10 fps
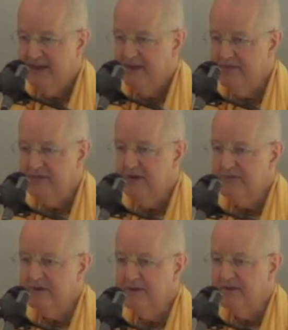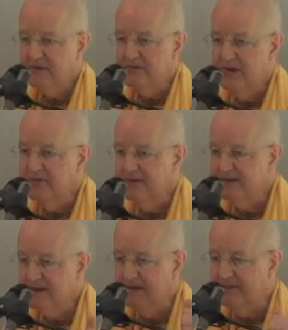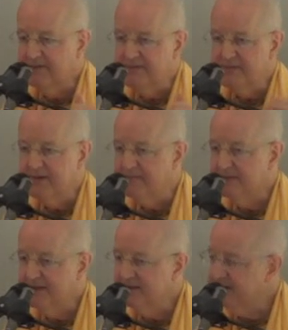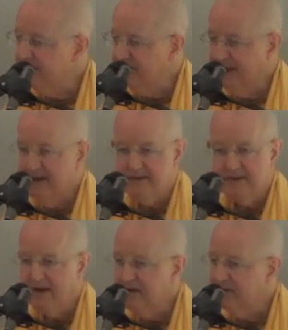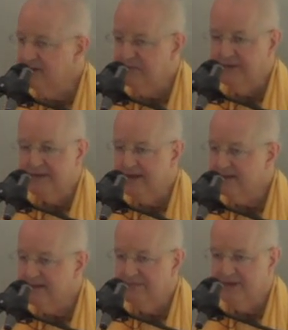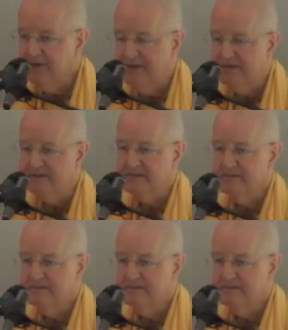If you know that you don't know and it's coming from some place in the past that I don't know what that something was.